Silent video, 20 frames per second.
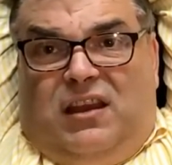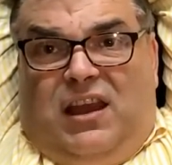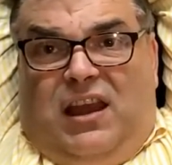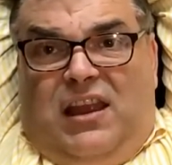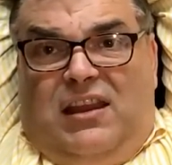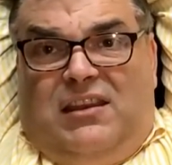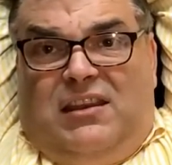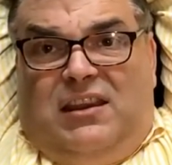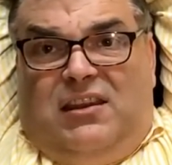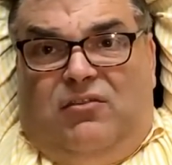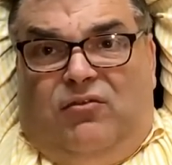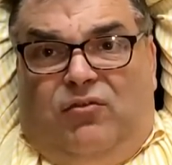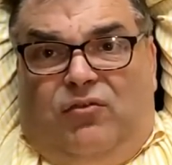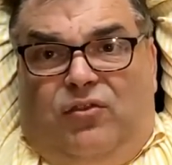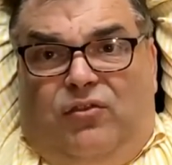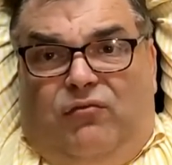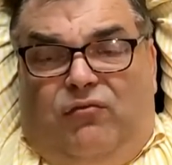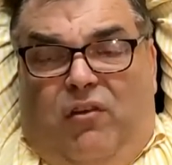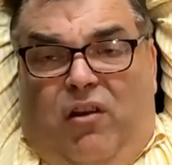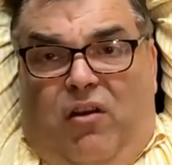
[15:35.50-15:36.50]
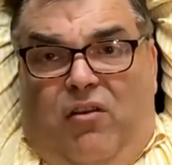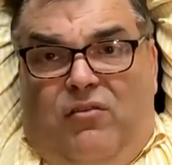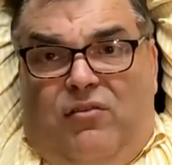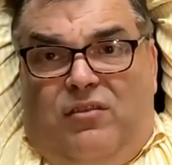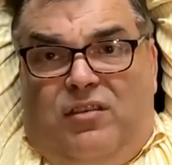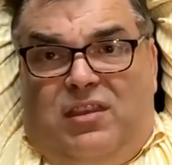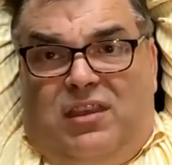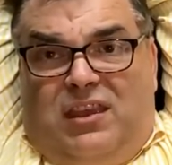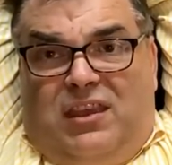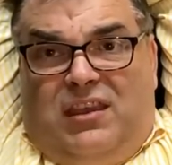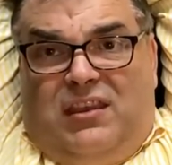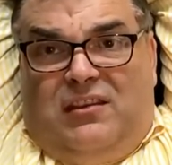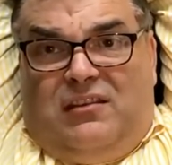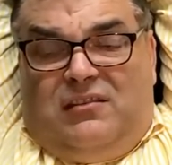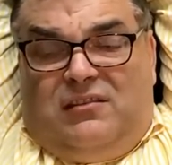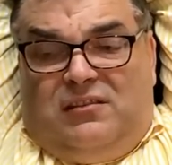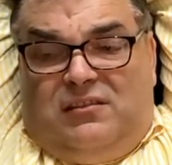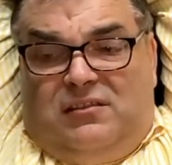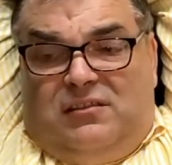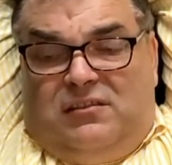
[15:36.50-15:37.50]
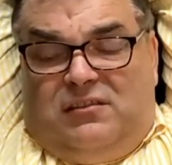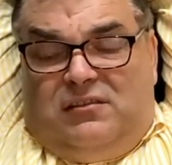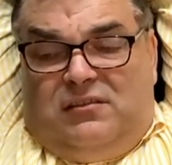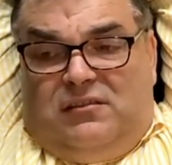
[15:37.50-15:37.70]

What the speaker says: I did all the wrong things.